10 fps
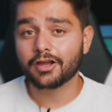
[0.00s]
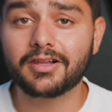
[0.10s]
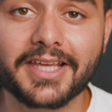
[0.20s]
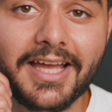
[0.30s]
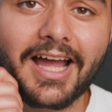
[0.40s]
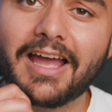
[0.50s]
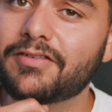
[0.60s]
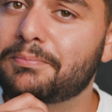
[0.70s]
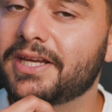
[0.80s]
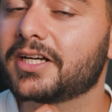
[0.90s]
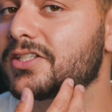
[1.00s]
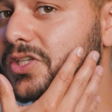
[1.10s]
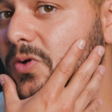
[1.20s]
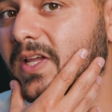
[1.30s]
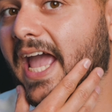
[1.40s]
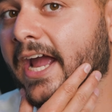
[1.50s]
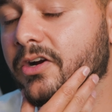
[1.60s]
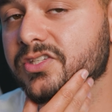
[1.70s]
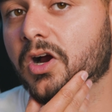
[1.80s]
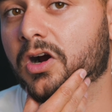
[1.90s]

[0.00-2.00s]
Luckily, I have a beard, so the hairs